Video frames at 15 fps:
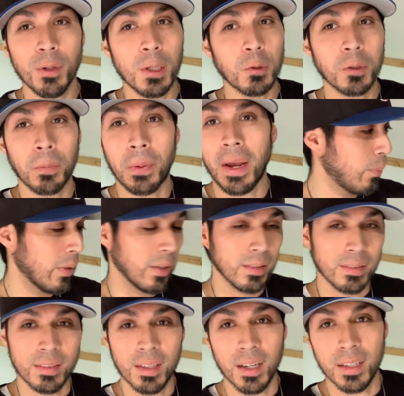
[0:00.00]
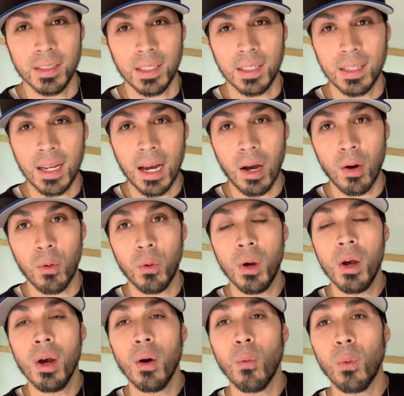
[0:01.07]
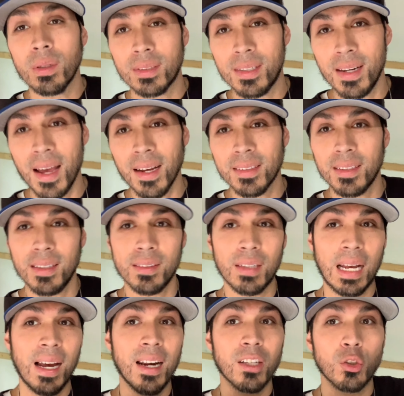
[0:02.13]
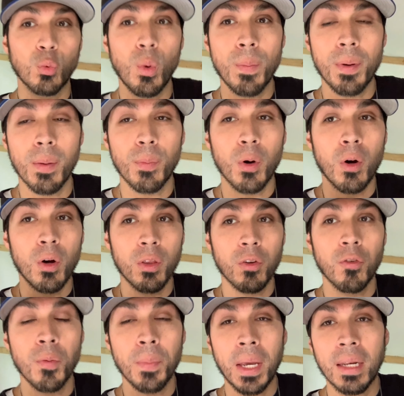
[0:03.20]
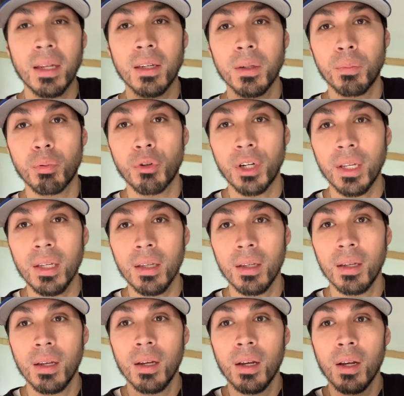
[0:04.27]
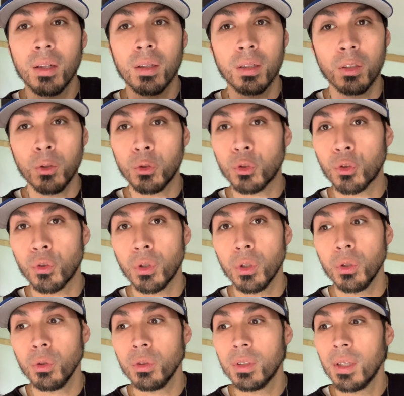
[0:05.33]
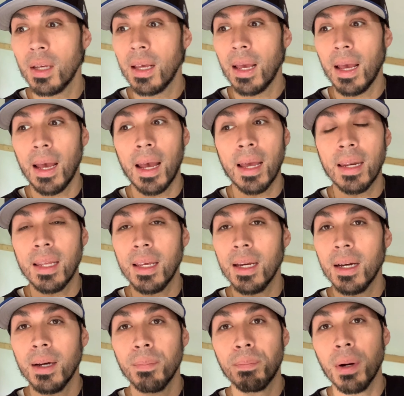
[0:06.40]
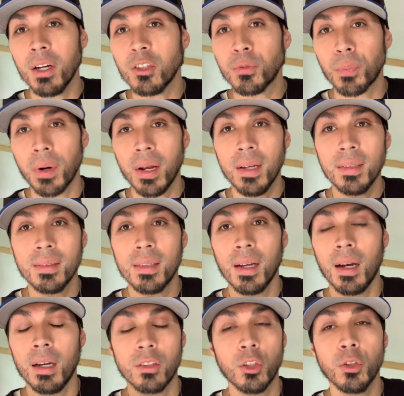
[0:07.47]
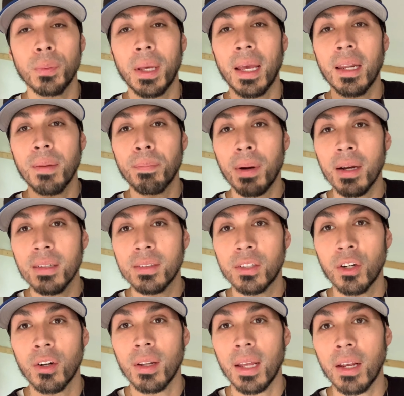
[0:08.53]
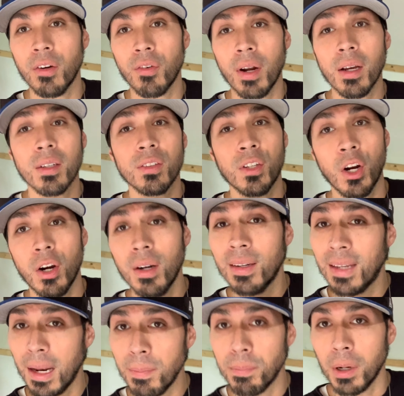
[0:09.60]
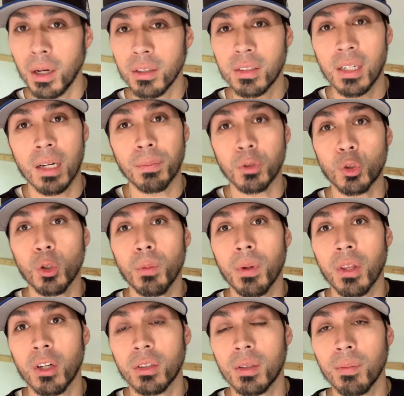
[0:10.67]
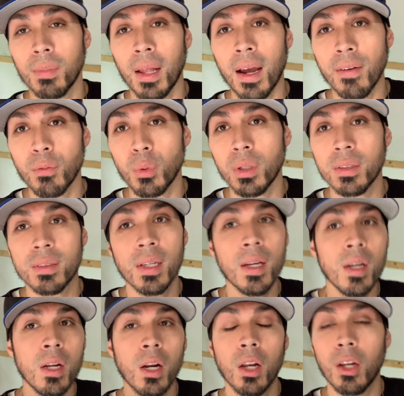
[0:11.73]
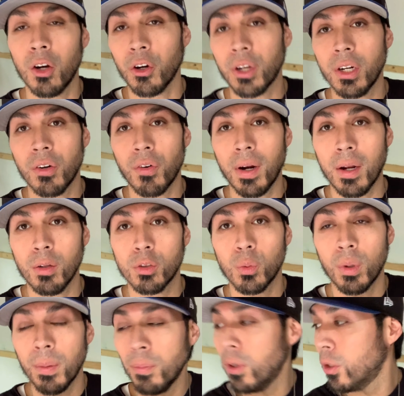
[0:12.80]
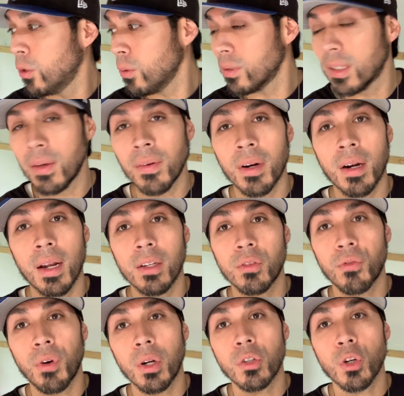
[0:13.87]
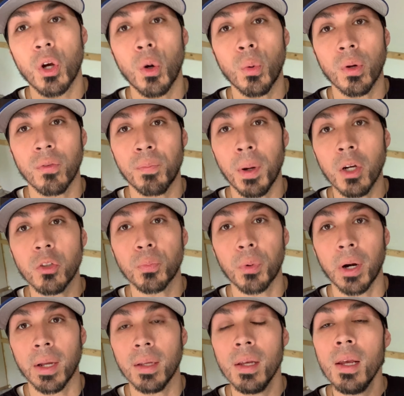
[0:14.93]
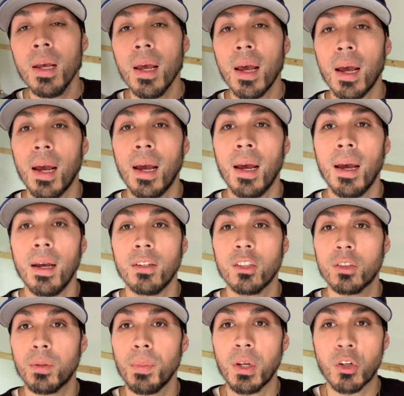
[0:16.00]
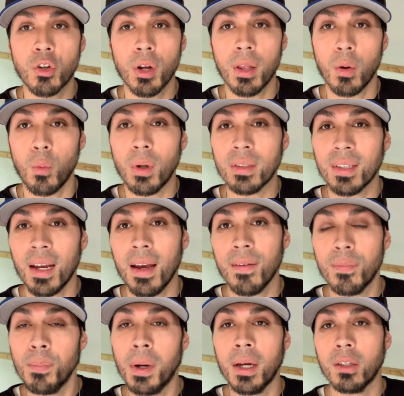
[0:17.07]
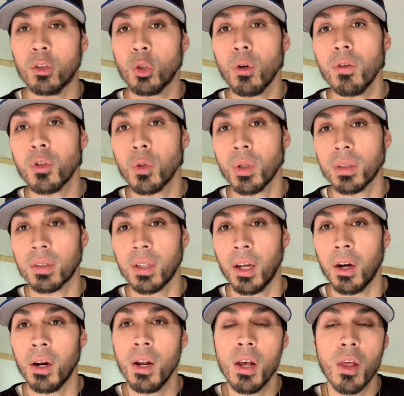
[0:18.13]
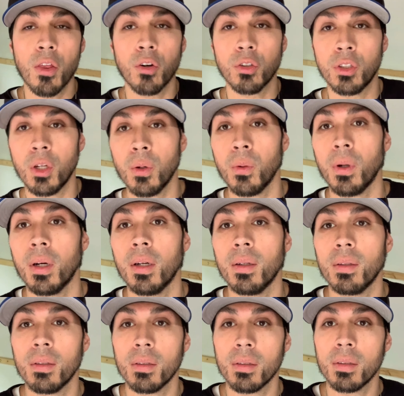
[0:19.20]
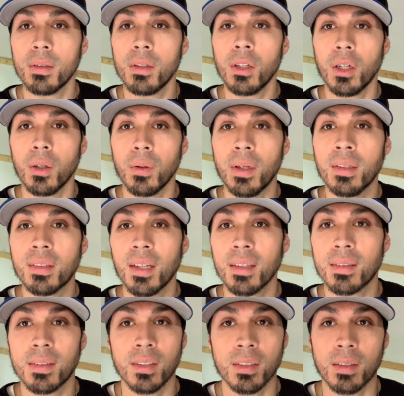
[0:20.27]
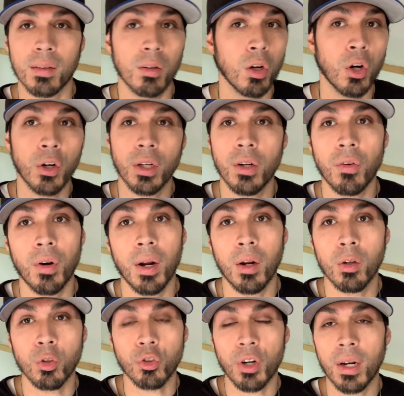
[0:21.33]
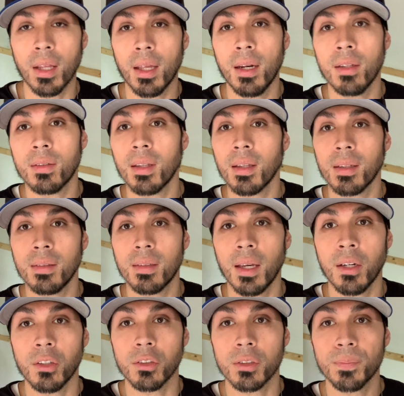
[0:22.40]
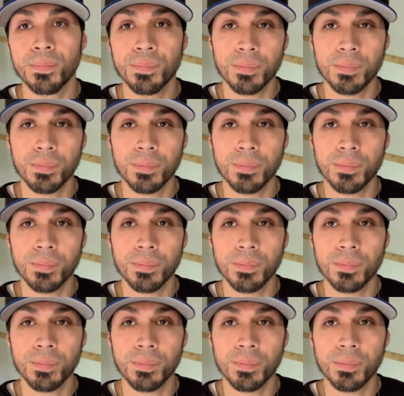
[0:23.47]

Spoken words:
It was a pain, but it's done. Now, what's next is I gotta sweep up all the remaining debris, the loose screws, any bug sprays, any bugs that are laying around, because they are dead bugs, and I'm assuming there's some live ones lurking around. So what I'm gonna do is give it a nice fresh coat of bug spray, and just to make sure that once I have my storage units there, there's no insects just lurking around or trying to get into the containers.